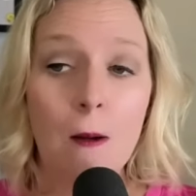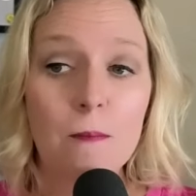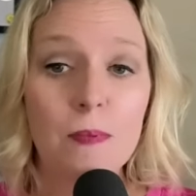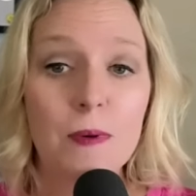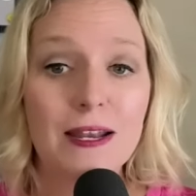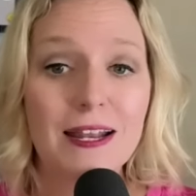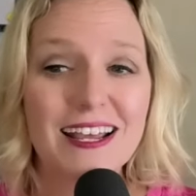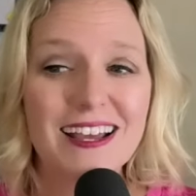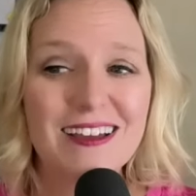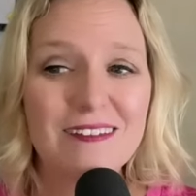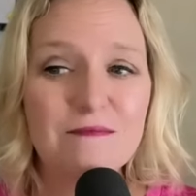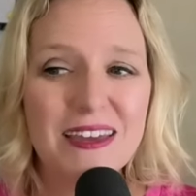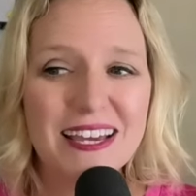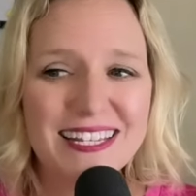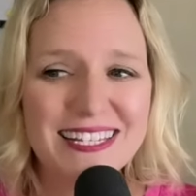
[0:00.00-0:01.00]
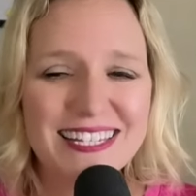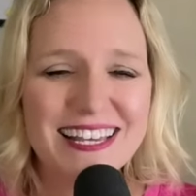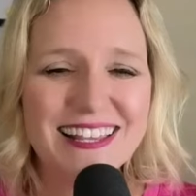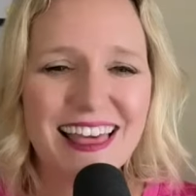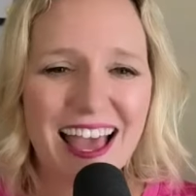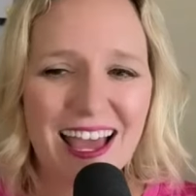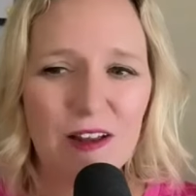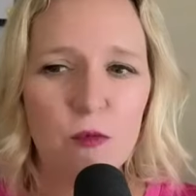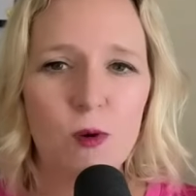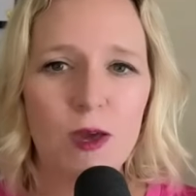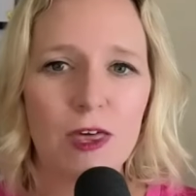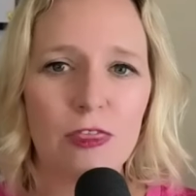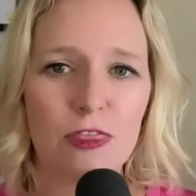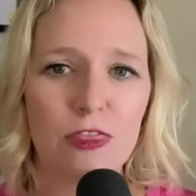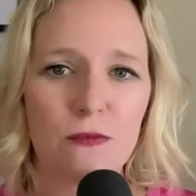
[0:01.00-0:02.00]
But mixing that
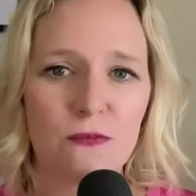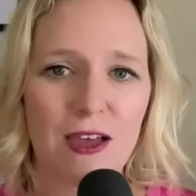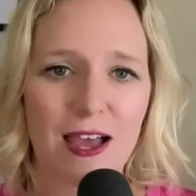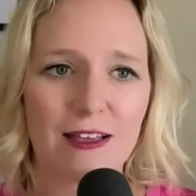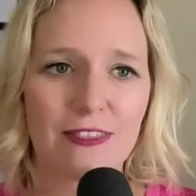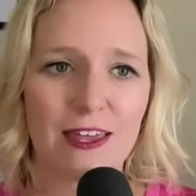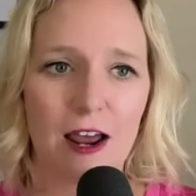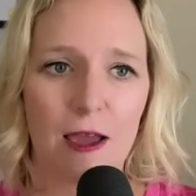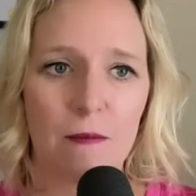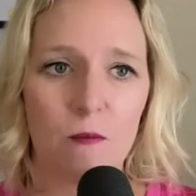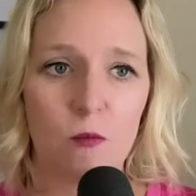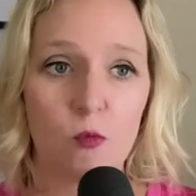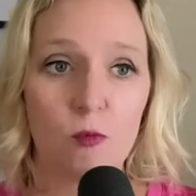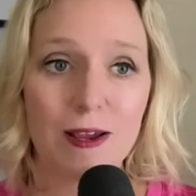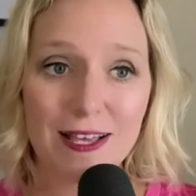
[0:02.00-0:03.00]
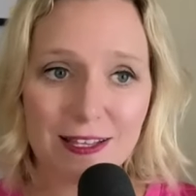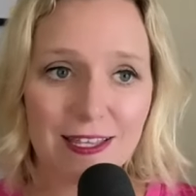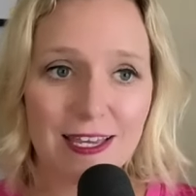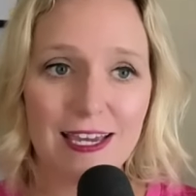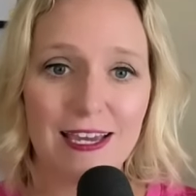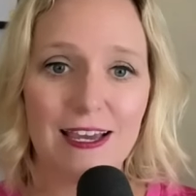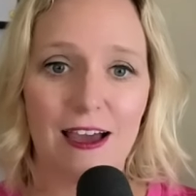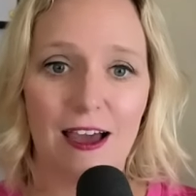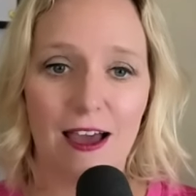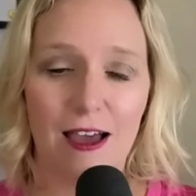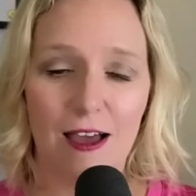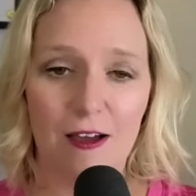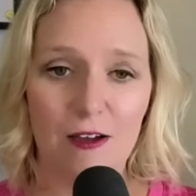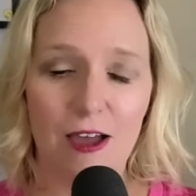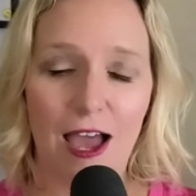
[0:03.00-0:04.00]
with the fact that I'm really,
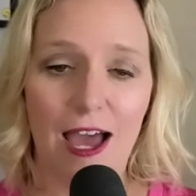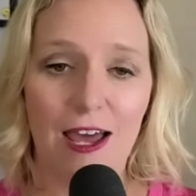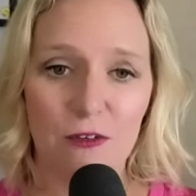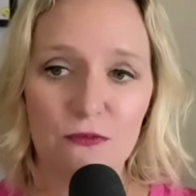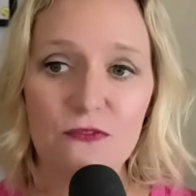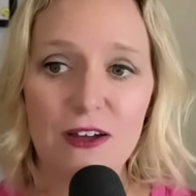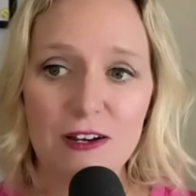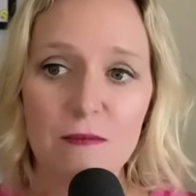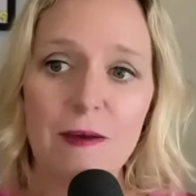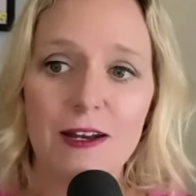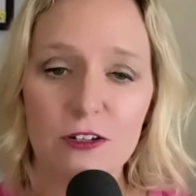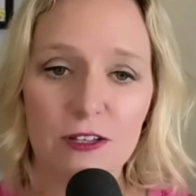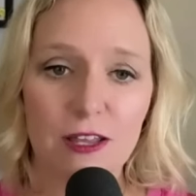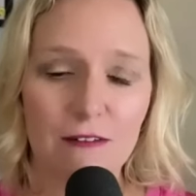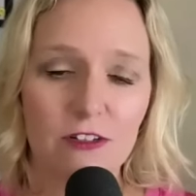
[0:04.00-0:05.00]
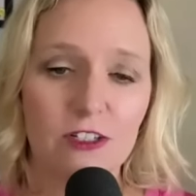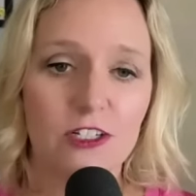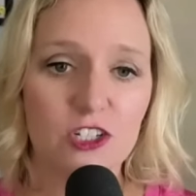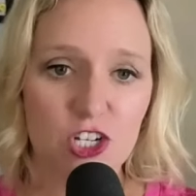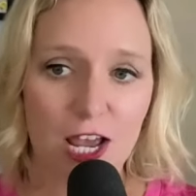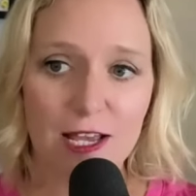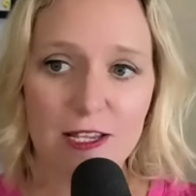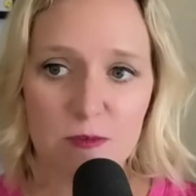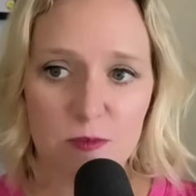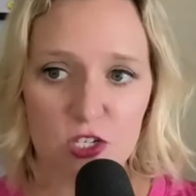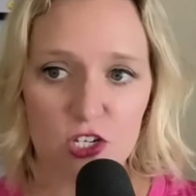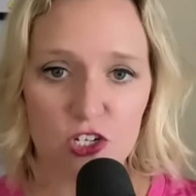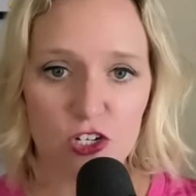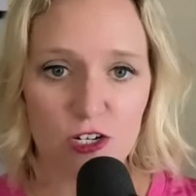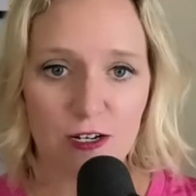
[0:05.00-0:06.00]
at a fundamental level, a jazz
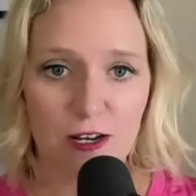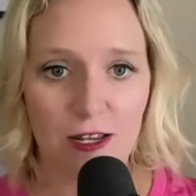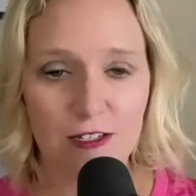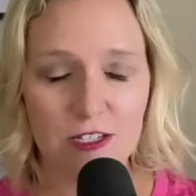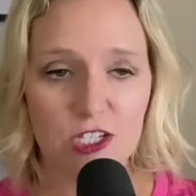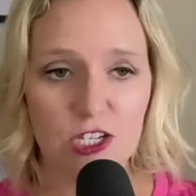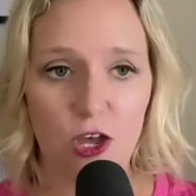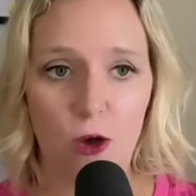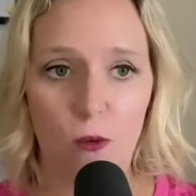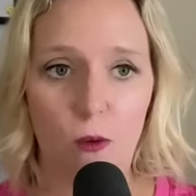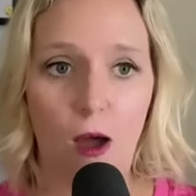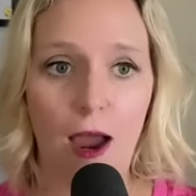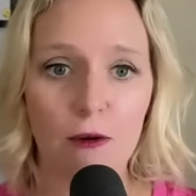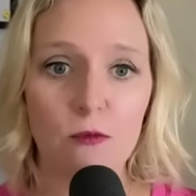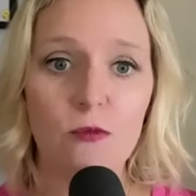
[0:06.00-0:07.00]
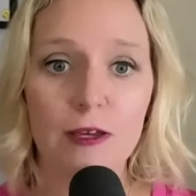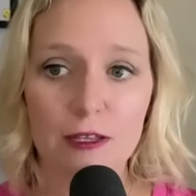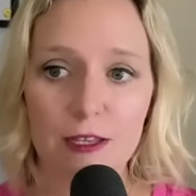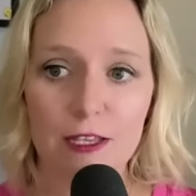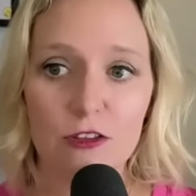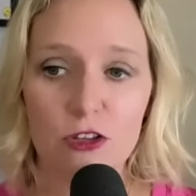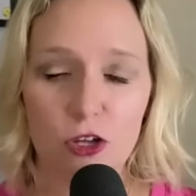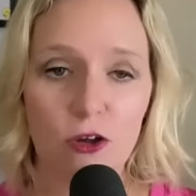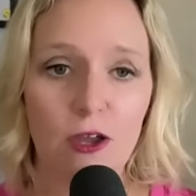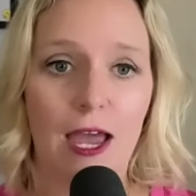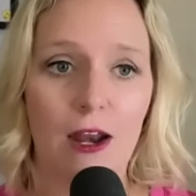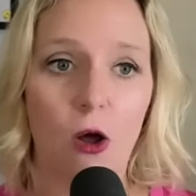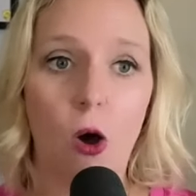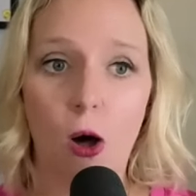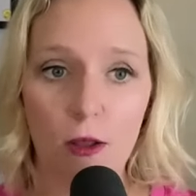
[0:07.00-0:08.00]
musician. And so I really look
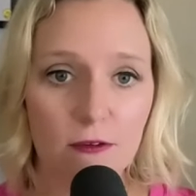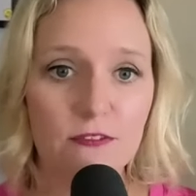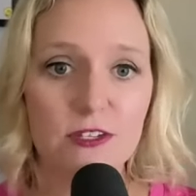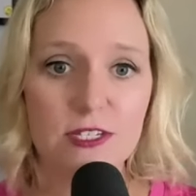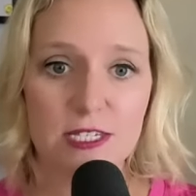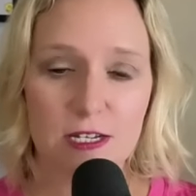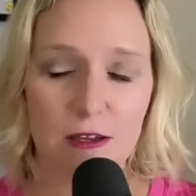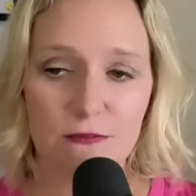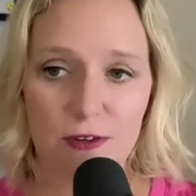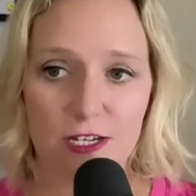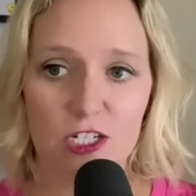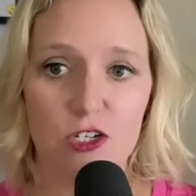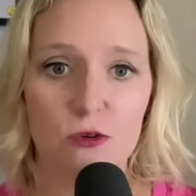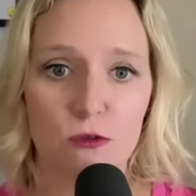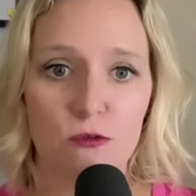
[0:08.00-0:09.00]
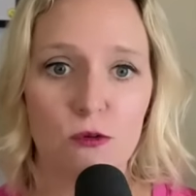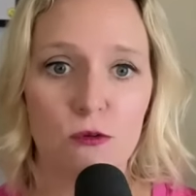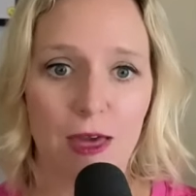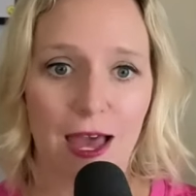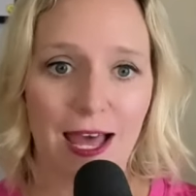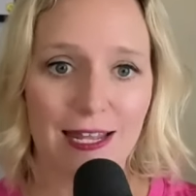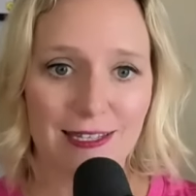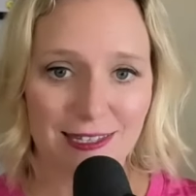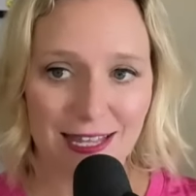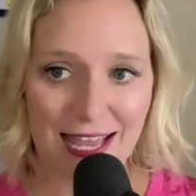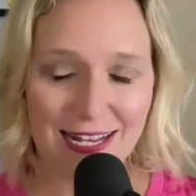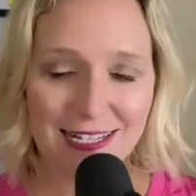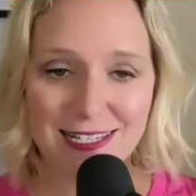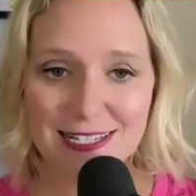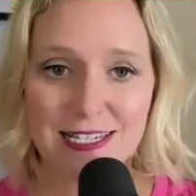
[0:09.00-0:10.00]
at all of the stuff I do through that
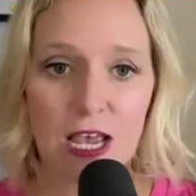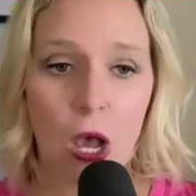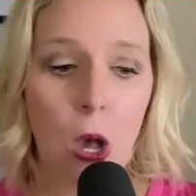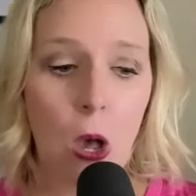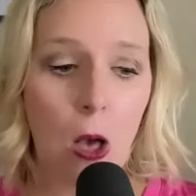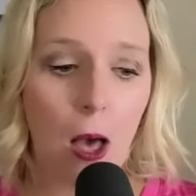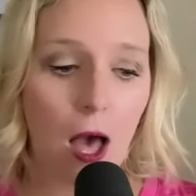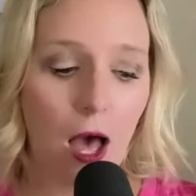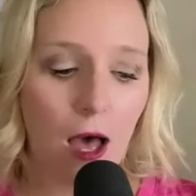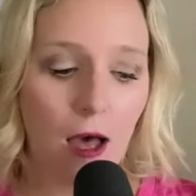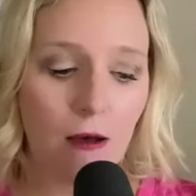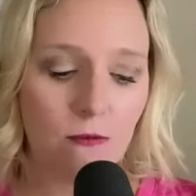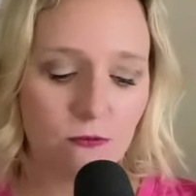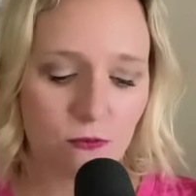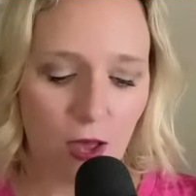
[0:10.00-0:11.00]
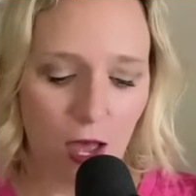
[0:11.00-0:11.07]
lens of